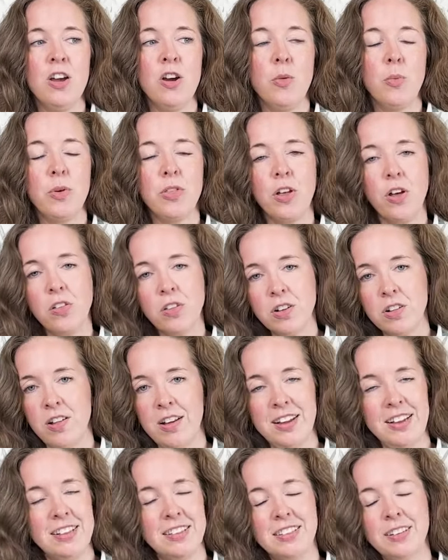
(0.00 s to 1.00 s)
with all the
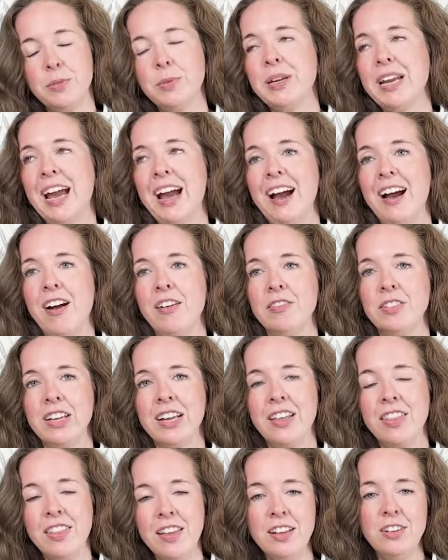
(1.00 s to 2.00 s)
clients that we have,
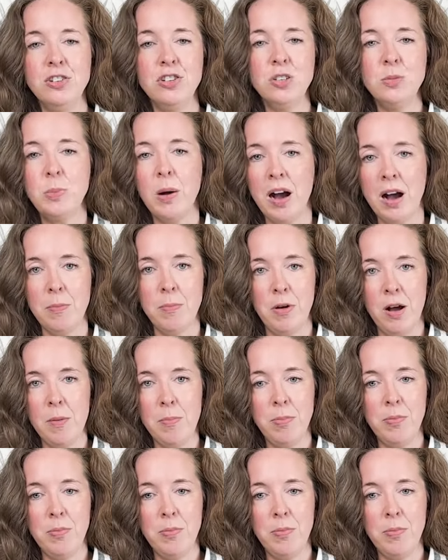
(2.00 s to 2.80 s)
like things just pop up